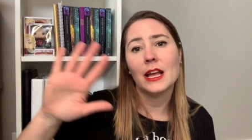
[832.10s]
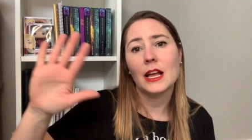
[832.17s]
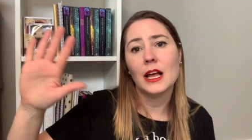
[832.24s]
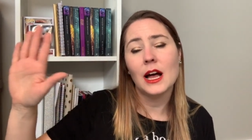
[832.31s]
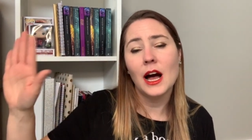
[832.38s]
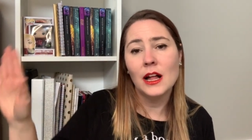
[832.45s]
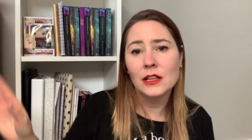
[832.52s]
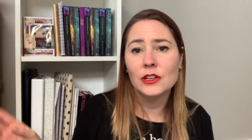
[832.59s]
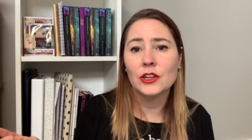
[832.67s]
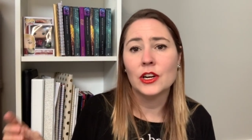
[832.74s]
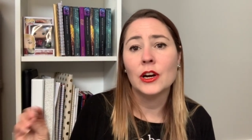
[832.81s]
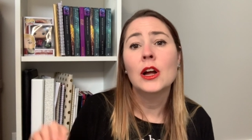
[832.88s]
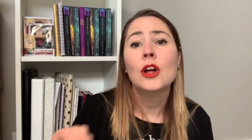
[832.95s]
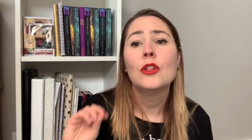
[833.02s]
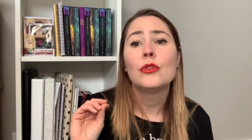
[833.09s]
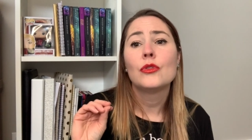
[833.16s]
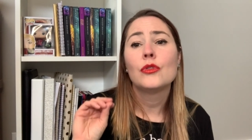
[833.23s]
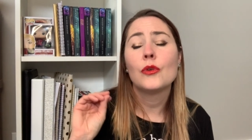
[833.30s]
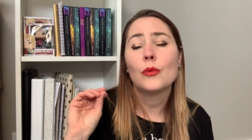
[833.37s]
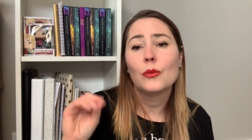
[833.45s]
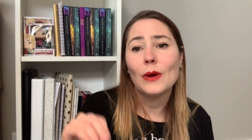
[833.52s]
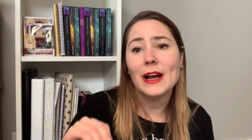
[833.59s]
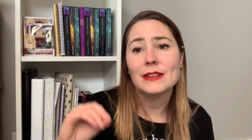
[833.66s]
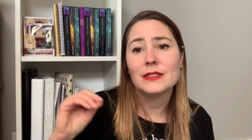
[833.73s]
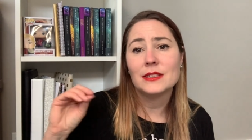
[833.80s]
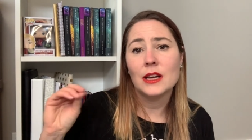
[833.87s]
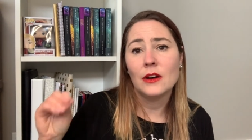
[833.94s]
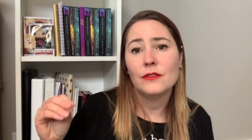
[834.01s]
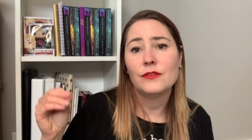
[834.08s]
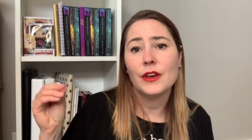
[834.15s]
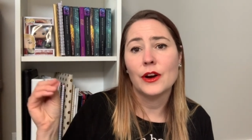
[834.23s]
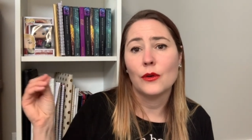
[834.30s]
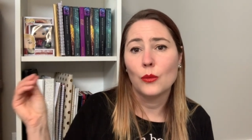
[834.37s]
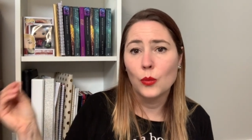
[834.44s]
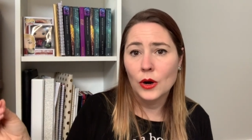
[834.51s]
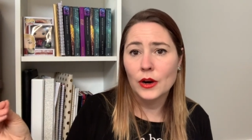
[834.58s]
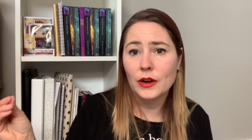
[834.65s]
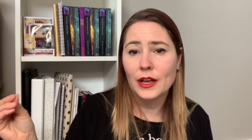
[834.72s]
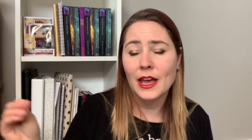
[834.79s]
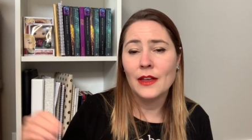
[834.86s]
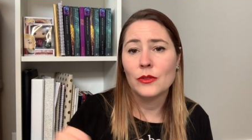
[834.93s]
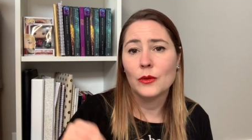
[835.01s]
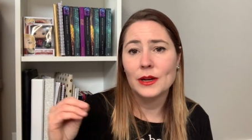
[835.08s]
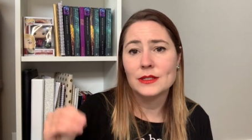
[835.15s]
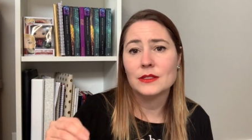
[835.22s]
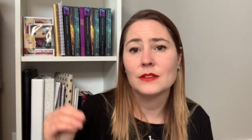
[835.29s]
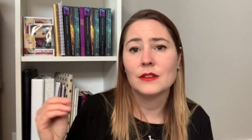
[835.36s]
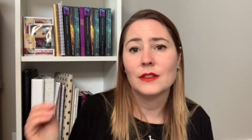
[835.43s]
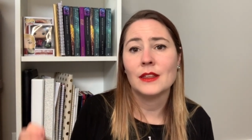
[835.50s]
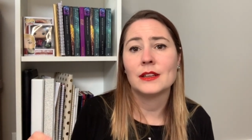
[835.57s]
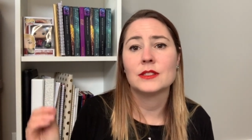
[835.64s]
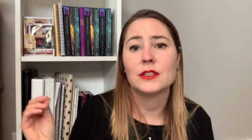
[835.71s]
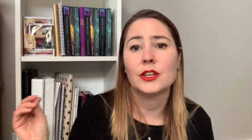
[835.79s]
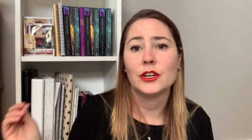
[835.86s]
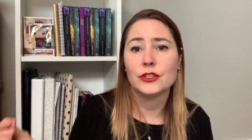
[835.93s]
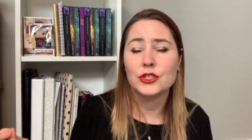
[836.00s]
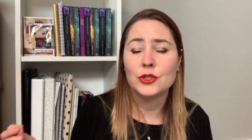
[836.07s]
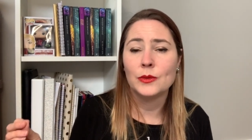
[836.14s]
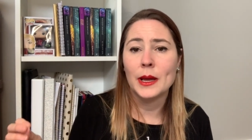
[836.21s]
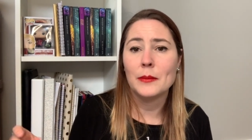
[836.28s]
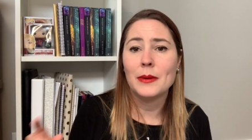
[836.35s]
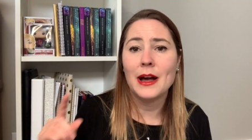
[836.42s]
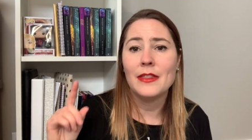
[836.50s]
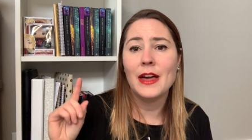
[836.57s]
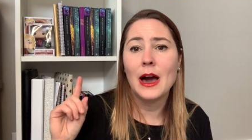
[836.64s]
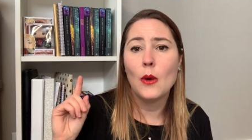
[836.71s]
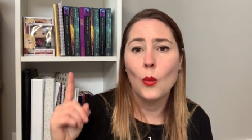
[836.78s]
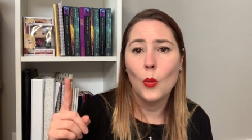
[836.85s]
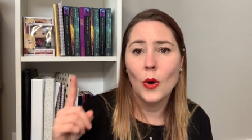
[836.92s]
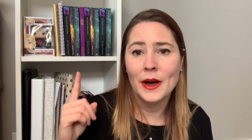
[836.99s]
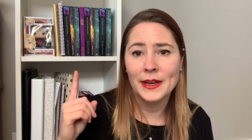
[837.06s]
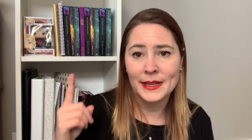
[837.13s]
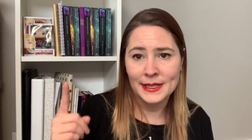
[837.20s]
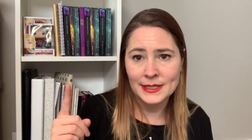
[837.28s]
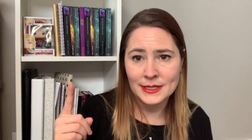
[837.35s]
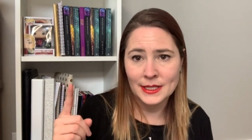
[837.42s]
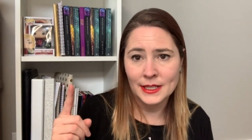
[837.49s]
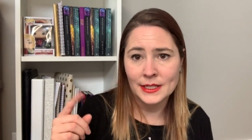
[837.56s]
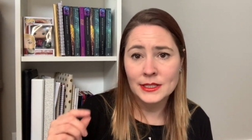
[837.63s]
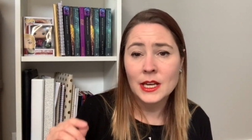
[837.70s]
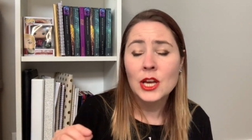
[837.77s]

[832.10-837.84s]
color the rest of their work and the rest of the things that they're doing by that one incident.